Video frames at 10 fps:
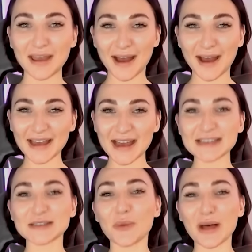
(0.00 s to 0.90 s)
Hi
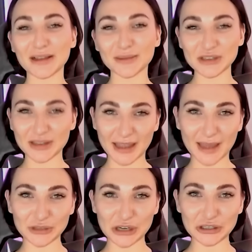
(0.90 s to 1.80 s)
guys, welcome to the Game
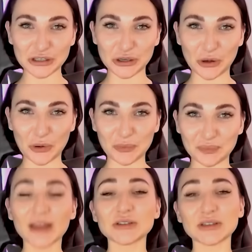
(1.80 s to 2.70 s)
Changer Show.
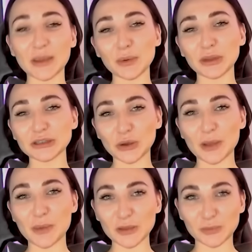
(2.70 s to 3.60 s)
Today we will talk
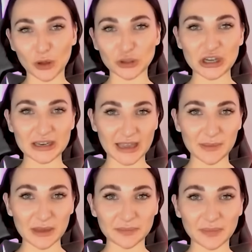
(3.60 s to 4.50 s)
about blockchain
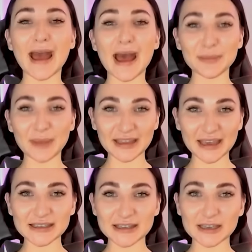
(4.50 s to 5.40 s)
gaming, and my
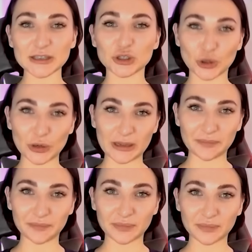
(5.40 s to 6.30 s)
guest is Jonny,
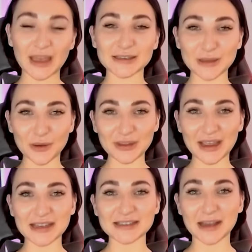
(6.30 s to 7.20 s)
as known
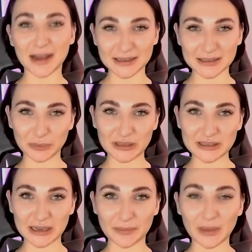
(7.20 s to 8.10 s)
as
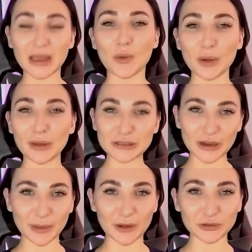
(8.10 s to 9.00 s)
Hustlepedia. We will talk
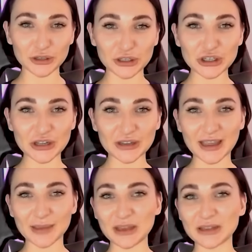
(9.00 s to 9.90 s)
about traditional
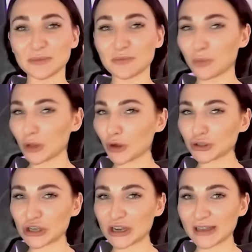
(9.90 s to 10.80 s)
gaming,
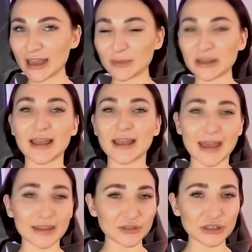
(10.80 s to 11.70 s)
blockchain gaming,
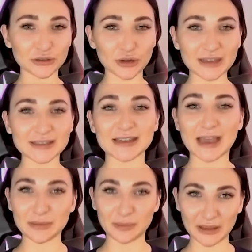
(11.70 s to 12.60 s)
NFT trends,
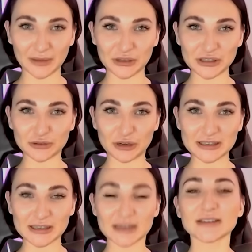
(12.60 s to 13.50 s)
and metaverse
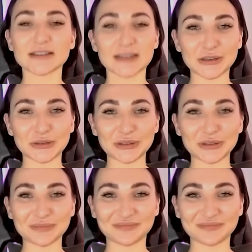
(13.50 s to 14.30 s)
trends. Stay tuned.